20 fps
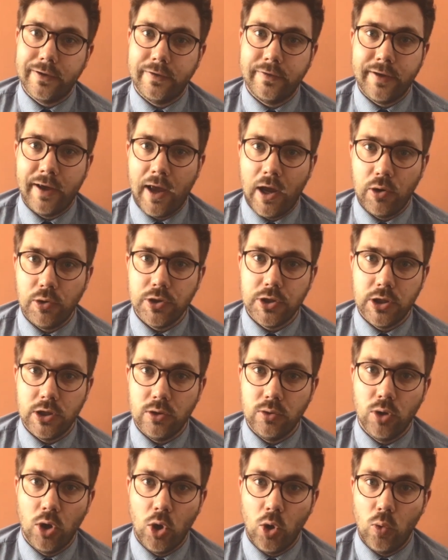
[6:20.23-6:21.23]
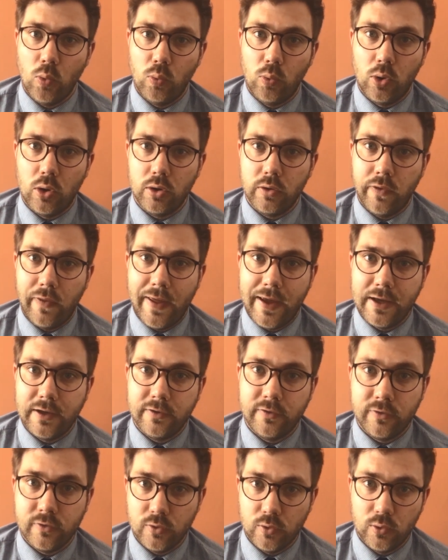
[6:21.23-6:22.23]
tell you what they
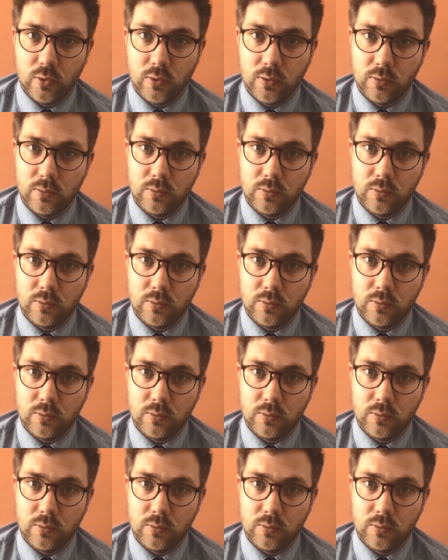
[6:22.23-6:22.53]
saw.